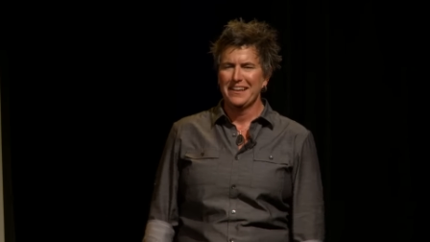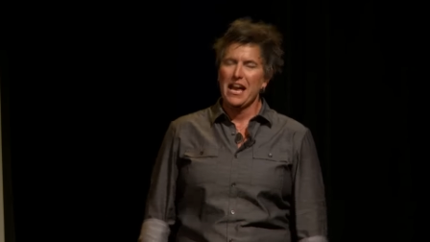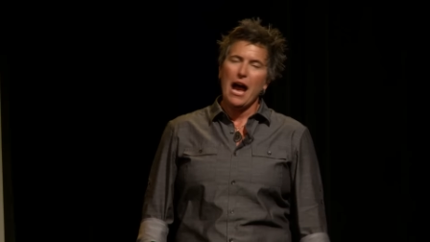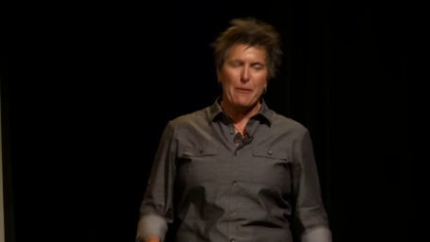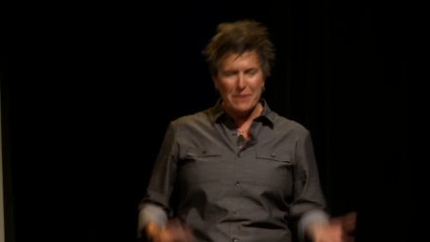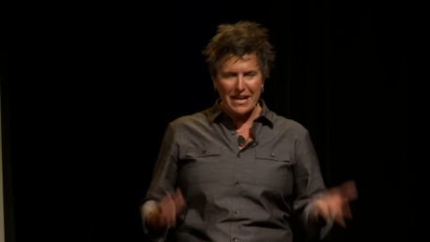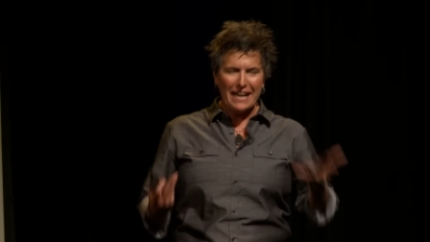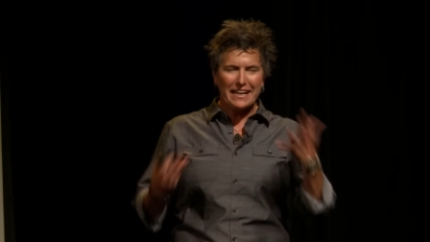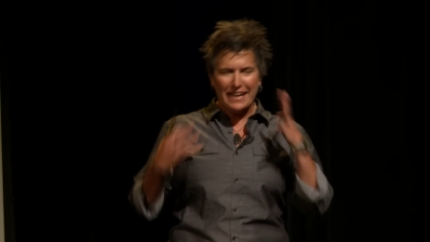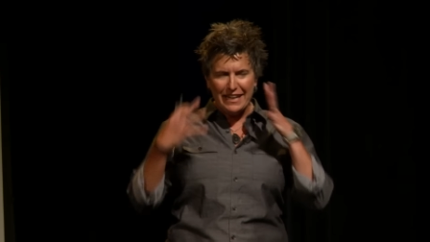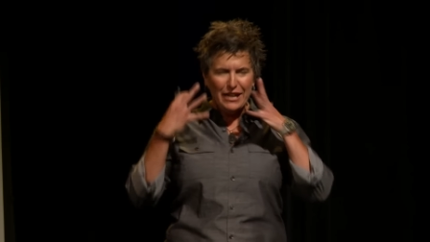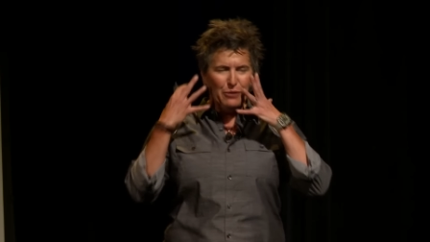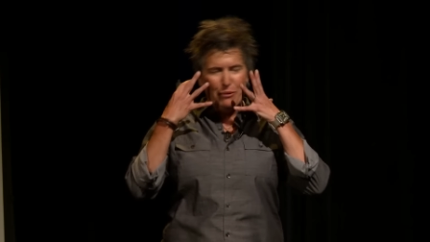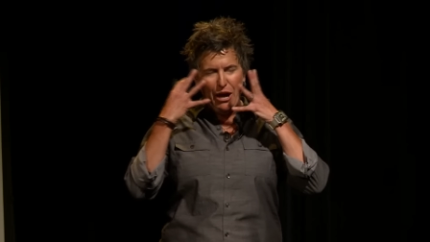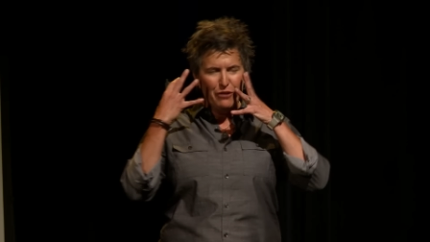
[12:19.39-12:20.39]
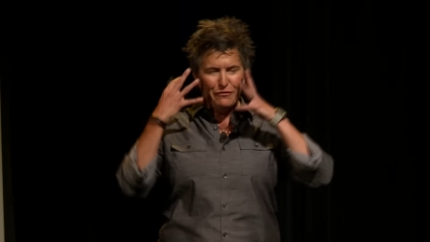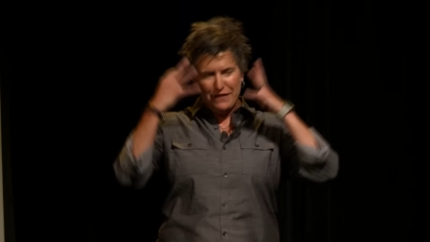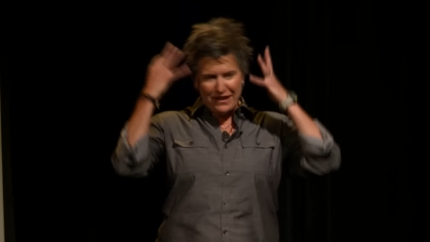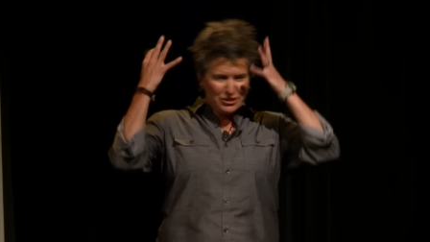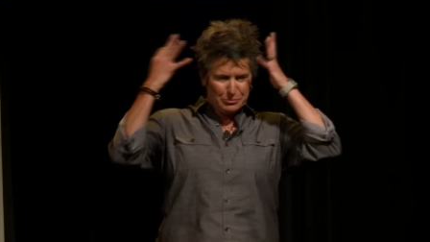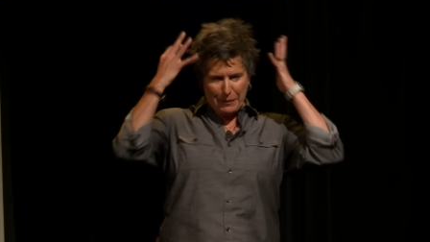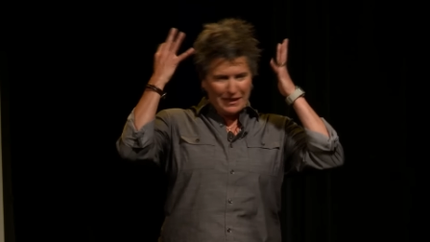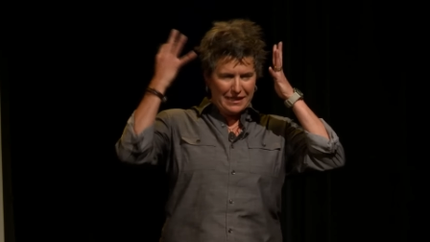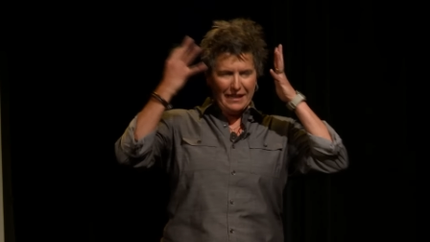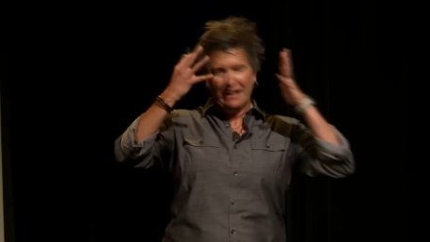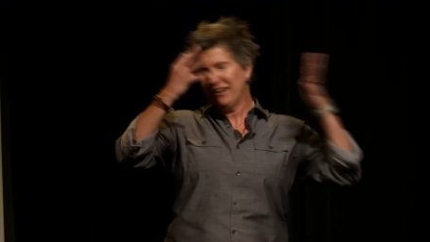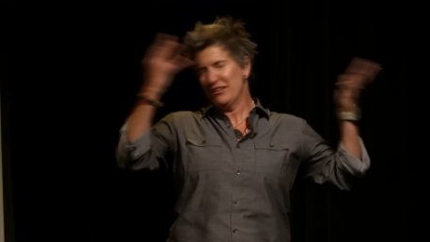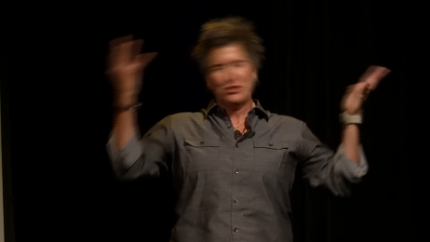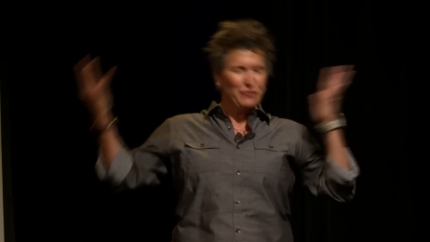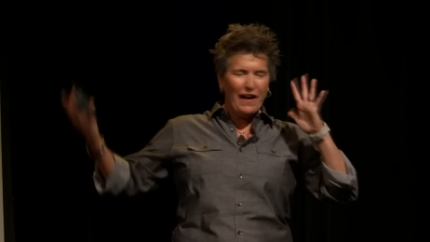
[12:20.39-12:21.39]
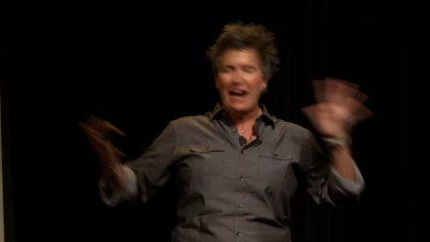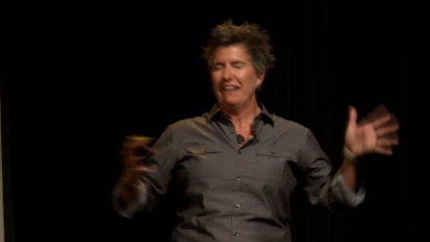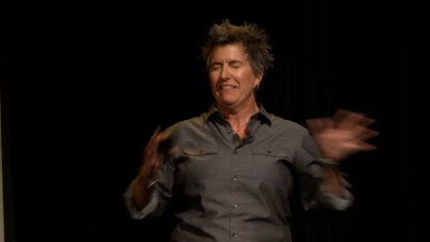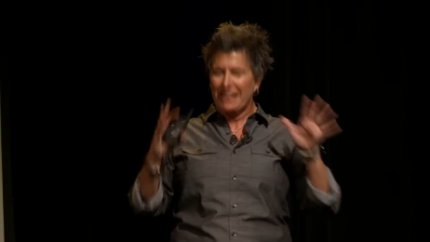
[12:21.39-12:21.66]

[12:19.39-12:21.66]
I mean, I get it, round face, spiky hair, it's fine.